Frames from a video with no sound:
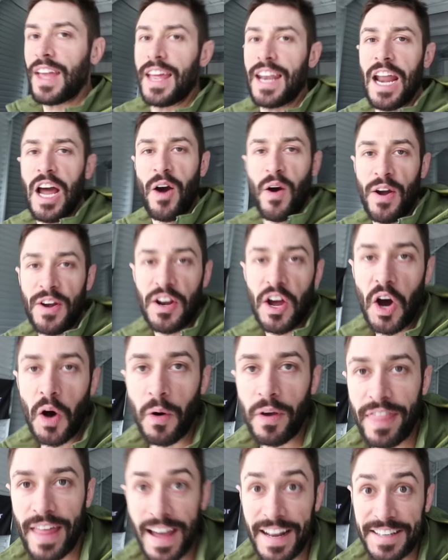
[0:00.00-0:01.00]
And now I
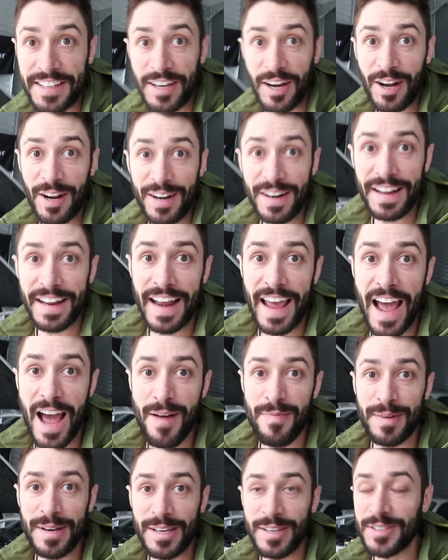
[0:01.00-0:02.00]
know with that done and
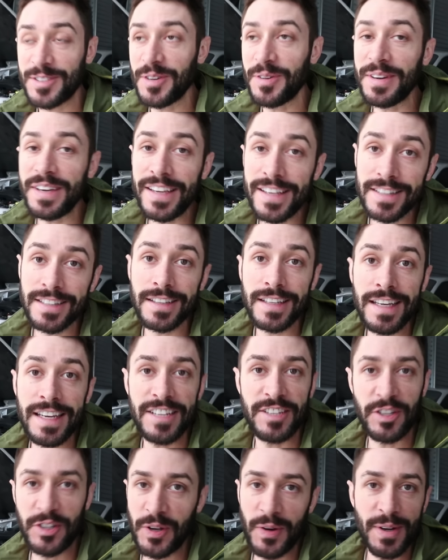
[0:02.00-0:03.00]
happening so easily
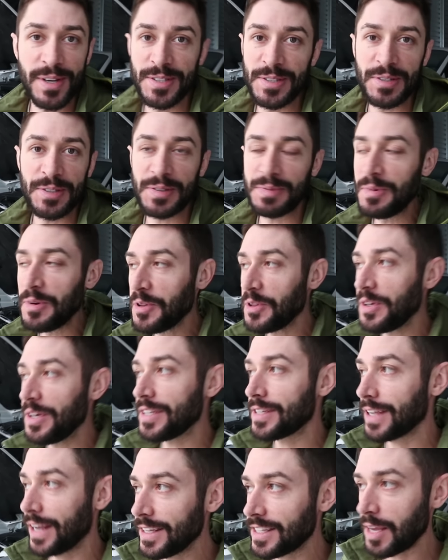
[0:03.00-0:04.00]
and just going so
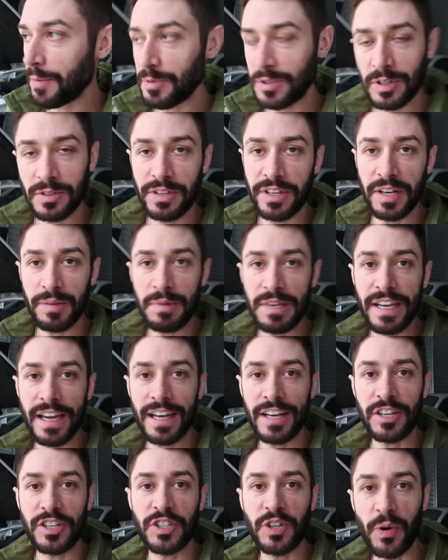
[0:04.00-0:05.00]
smoothly, today's episode is going to be
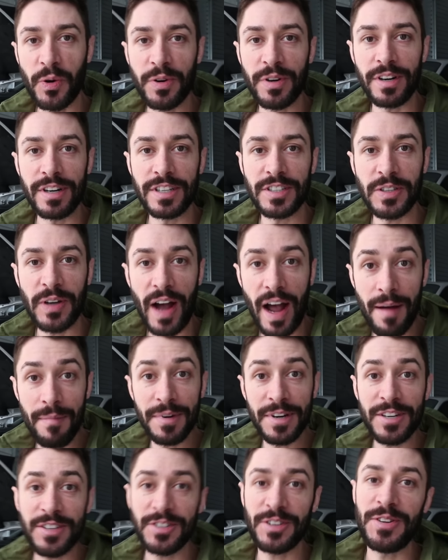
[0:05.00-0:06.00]
kind of shorter. So I'm
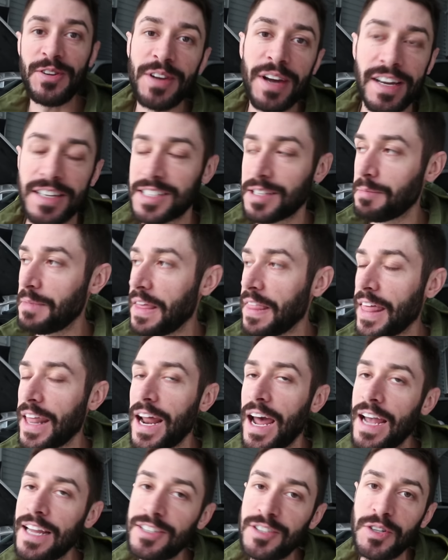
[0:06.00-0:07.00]
going to show you guys something
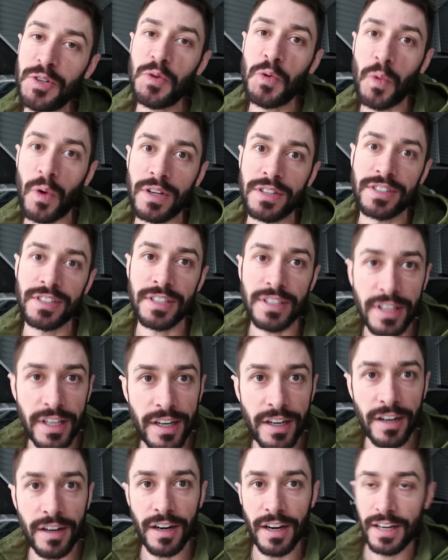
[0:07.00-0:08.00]
that I do once a
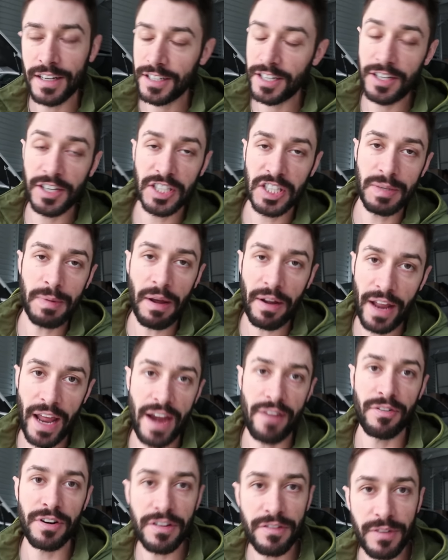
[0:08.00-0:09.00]
year to just
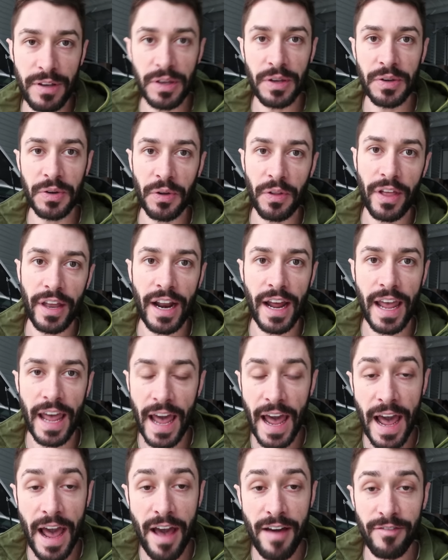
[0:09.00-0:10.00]
about every vehicle that I
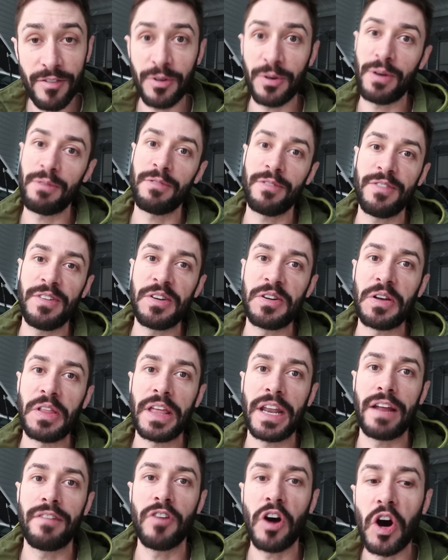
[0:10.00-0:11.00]
have or every vehicle
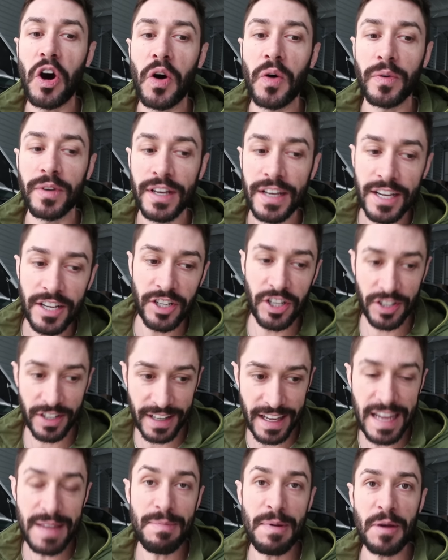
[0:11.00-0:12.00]
that I've owned, just
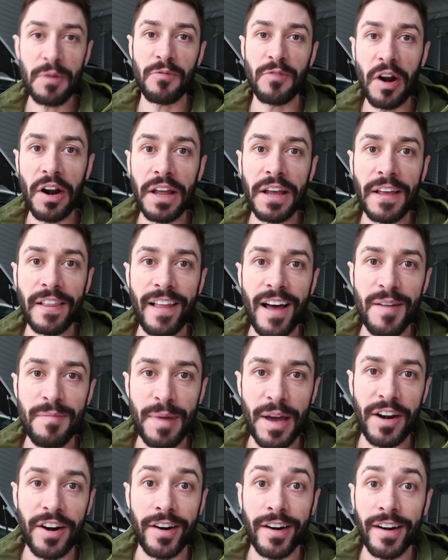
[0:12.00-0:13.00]
to keep it running a
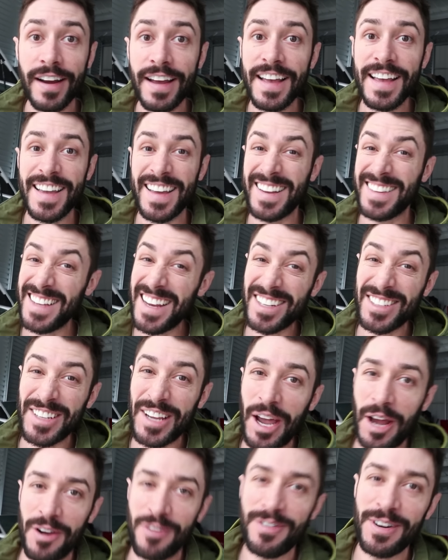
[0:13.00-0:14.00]
lot better. And it's
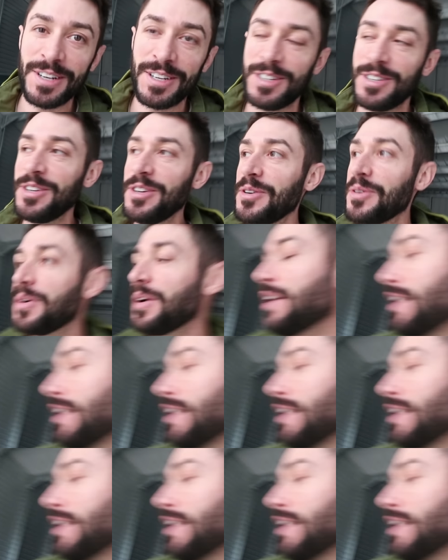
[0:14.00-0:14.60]
actually kind of fun to do.